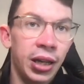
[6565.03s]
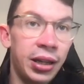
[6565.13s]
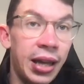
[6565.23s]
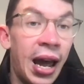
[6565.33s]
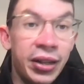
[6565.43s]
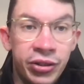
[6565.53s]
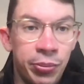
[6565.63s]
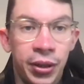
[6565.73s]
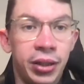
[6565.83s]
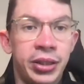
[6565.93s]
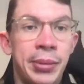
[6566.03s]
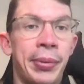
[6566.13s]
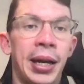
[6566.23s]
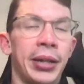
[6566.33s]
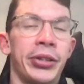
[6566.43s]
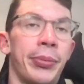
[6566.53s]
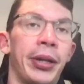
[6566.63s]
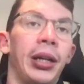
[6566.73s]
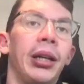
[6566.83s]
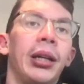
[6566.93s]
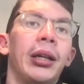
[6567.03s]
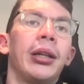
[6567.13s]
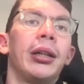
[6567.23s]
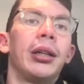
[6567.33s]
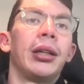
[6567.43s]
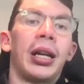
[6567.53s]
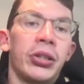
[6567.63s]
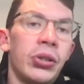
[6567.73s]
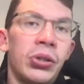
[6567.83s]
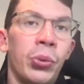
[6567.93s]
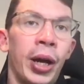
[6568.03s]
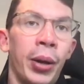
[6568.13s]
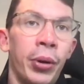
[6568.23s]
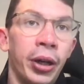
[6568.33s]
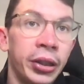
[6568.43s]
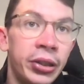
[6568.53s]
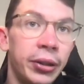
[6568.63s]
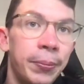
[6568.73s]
There has to be. It simply has to be. That's just the way it works.